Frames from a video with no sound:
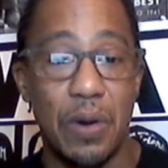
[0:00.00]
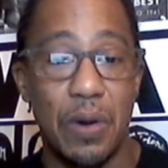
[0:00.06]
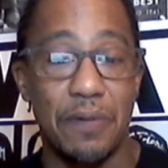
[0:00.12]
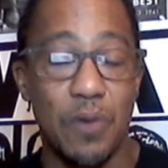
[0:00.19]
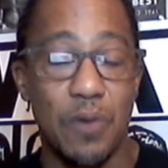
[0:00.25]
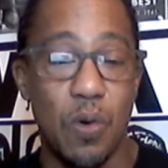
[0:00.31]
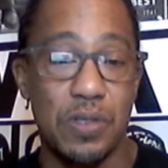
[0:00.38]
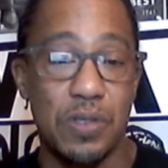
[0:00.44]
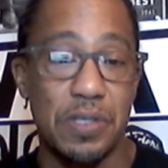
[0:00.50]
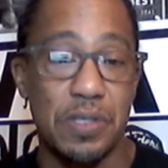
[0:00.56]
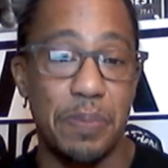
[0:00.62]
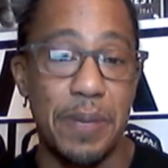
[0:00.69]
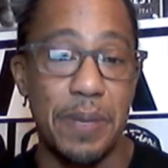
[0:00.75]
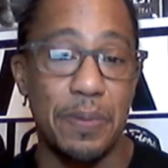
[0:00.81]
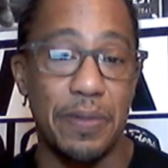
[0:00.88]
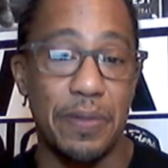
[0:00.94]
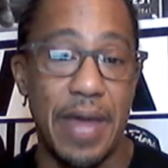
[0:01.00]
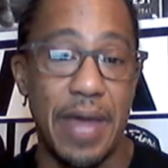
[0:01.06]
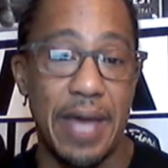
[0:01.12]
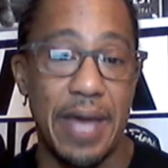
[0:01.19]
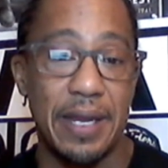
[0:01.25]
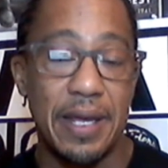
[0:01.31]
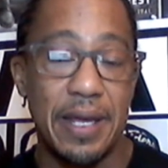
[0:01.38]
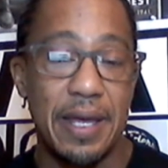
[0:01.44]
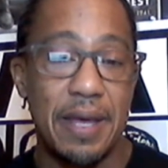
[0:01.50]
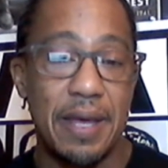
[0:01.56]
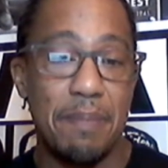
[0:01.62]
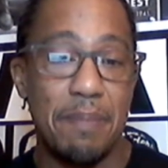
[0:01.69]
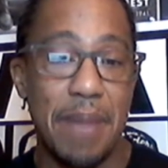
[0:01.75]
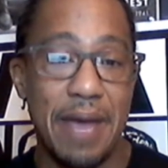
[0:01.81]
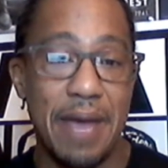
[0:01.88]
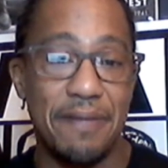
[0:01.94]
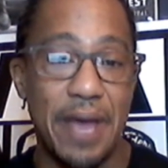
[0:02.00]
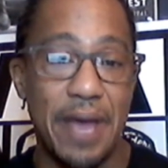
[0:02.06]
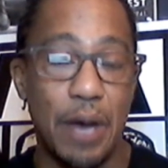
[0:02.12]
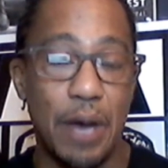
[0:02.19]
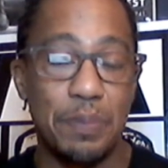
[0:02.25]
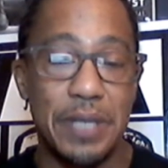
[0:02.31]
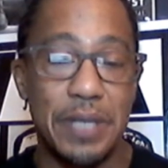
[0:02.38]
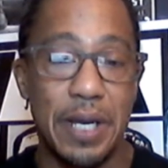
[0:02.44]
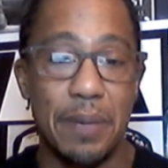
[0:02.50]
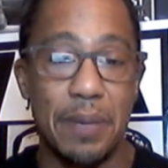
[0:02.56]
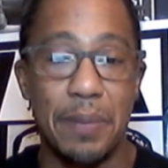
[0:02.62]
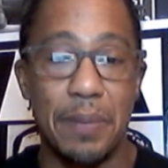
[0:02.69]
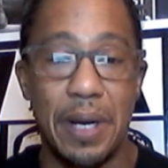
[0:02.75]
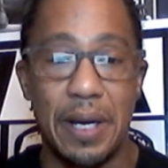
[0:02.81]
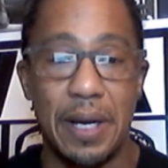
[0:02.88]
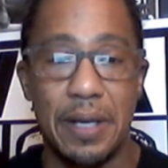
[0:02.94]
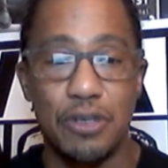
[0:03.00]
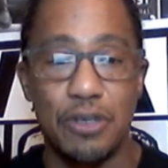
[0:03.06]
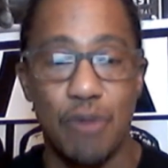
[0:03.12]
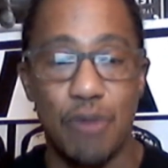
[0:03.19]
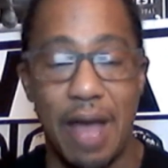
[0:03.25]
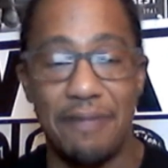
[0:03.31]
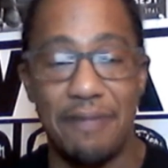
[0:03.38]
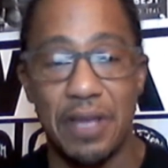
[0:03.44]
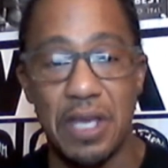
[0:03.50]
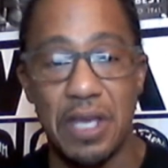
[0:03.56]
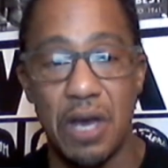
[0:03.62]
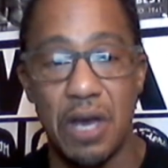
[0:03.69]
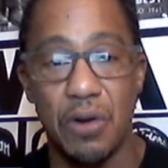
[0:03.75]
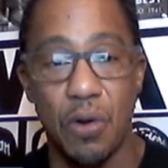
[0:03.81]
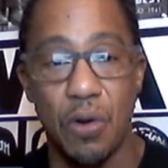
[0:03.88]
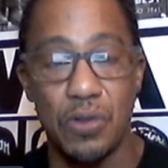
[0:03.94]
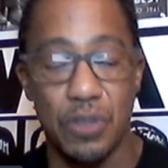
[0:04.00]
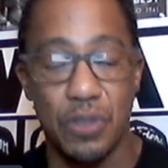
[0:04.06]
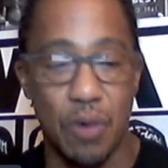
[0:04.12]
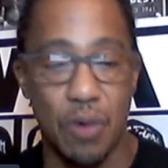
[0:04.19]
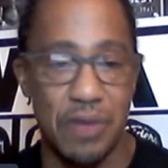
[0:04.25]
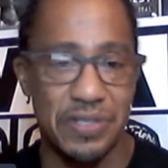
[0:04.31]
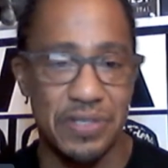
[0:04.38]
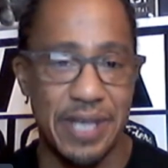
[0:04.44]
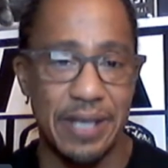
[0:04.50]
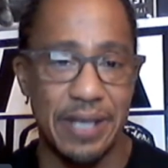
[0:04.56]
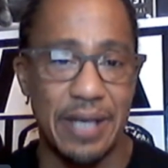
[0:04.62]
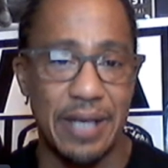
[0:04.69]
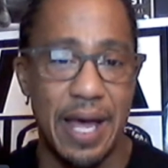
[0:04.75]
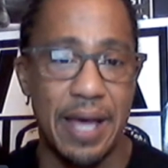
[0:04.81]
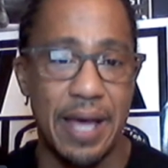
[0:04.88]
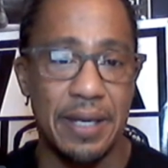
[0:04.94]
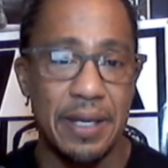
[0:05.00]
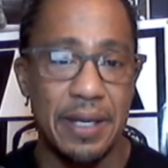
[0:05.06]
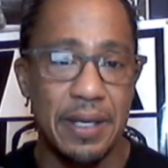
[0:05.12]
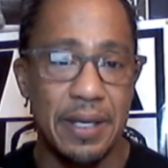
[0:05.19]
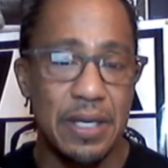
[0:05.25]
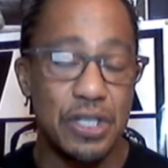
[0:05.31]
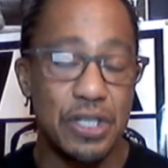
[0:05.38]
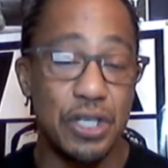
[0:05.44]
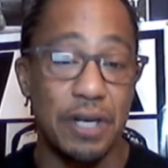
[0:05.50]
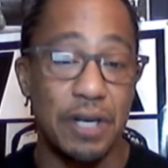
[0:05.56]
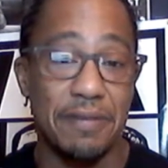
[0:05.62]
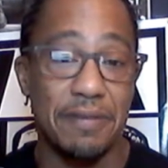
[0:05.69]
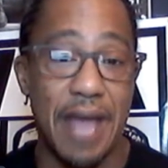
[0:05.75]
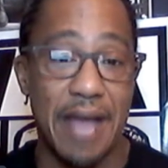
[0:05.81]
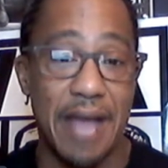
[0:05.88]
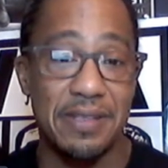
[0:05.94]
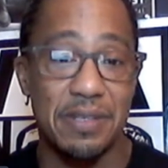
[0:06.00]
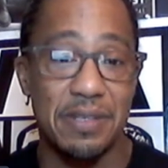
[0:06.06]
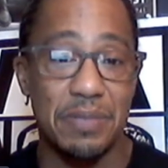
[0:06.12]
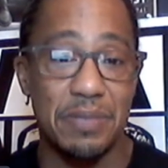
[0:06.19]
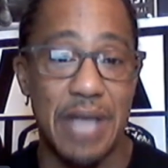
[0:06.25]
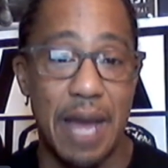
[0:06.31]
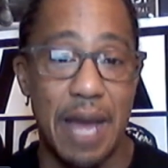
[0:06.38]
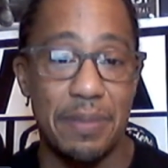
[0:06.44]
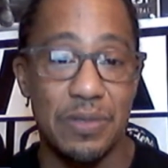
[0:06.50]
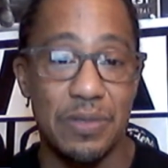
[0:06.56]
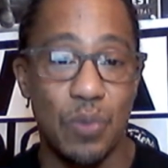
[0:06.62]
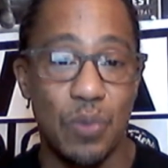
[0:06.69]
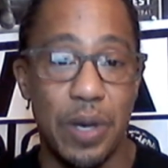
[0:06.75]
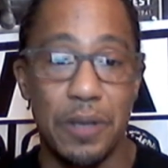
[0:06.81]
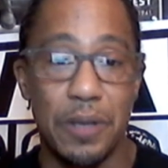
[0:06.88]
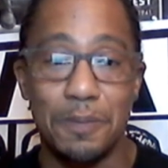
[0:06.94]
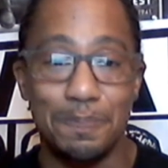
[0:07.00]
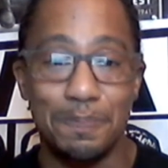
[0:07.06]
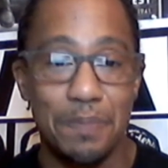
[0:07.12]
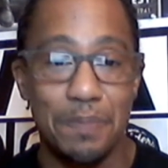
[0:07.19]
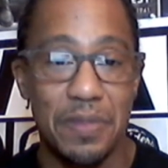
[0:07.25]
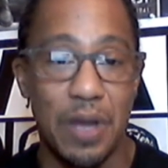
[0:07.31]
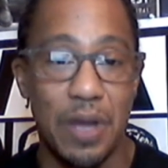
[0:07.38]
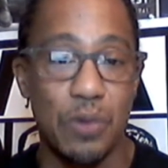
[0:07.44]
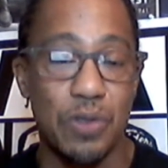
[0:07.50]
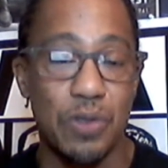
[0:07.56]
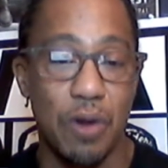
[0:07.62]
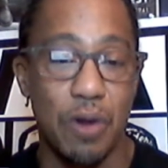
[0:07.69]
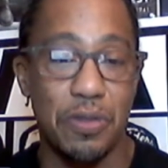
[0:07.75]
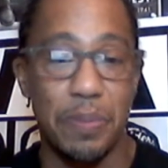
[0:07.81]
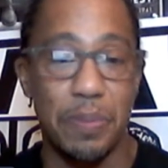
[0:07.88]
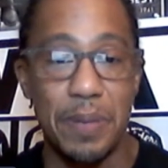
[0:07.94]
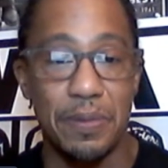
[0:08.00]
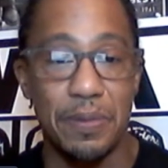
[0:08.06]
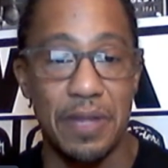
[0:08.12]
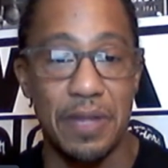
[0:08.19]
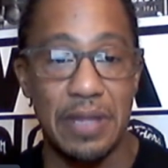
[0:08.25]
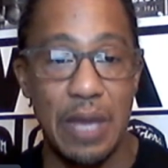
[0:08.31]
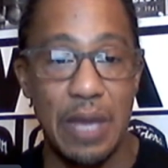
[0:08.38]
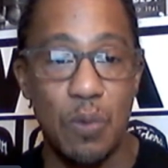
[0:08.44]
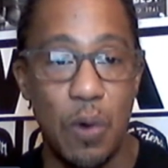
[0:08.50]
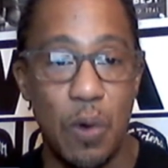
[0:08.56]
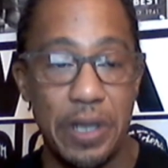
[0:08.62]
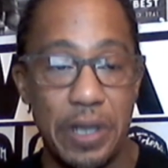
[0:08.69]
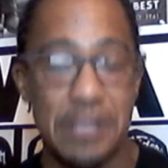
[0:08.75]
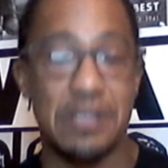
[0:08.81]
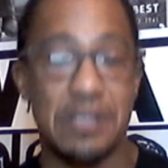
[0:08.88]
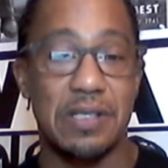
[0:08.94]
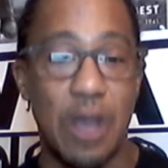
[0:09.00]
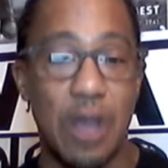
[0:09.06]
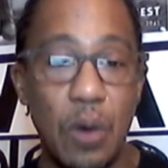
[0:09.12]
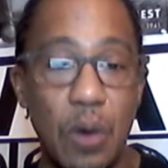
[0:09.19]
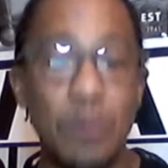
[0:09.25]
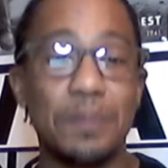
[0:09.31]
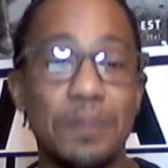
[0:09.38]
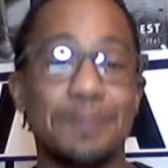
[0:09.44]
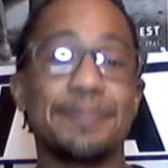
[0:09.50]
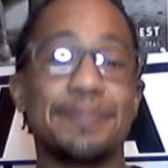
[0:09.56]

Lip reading: of course, the people that may have helped him traffic young girls across state line should have gotten some time as well. Those aren't the people that they wanted. So,